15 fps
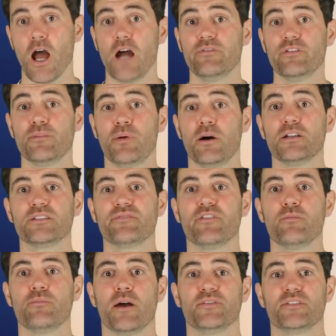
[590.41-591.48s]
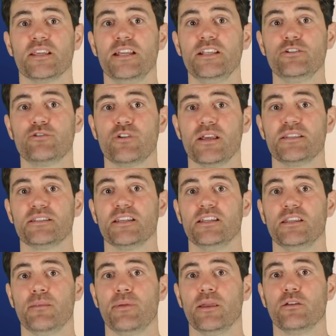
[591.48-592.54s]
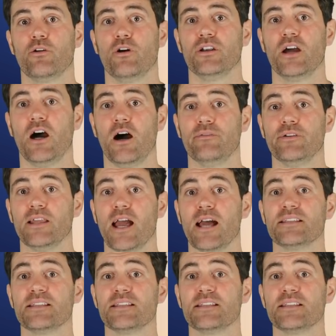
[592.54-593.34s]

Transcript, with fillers: Over the past few months, interest in the bitcoin halving